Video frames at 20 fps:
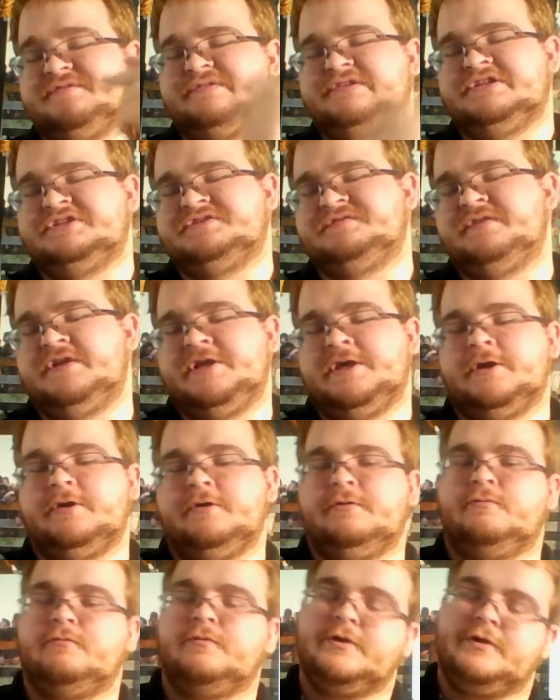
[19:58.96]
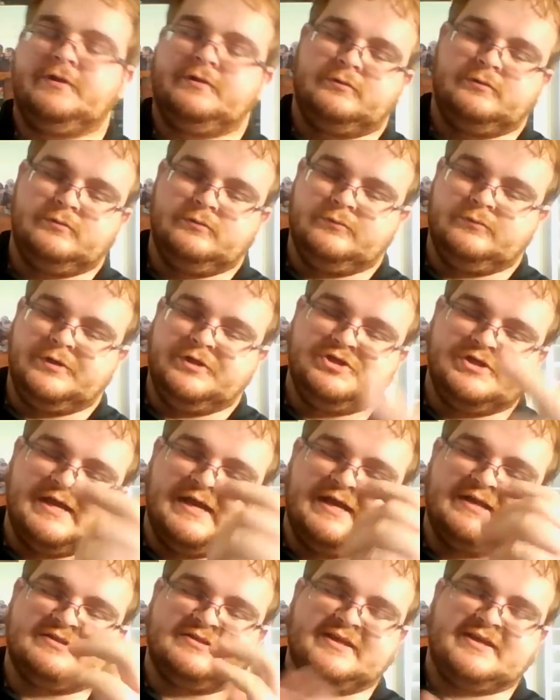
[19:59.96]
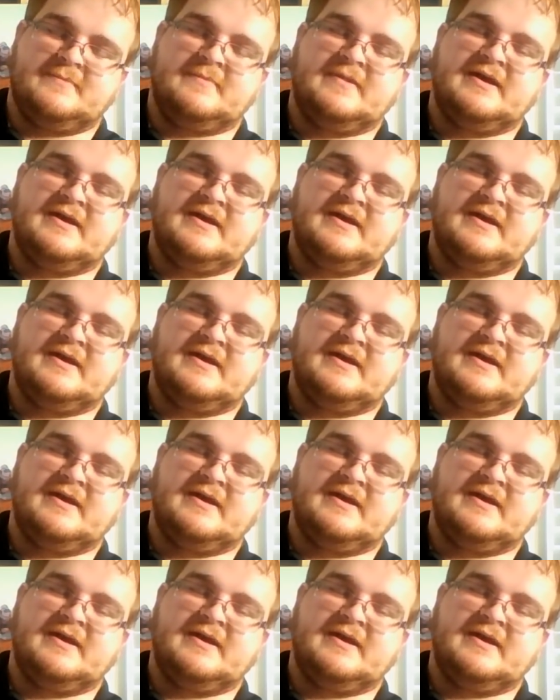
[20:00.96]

it for this video. What did you guys think of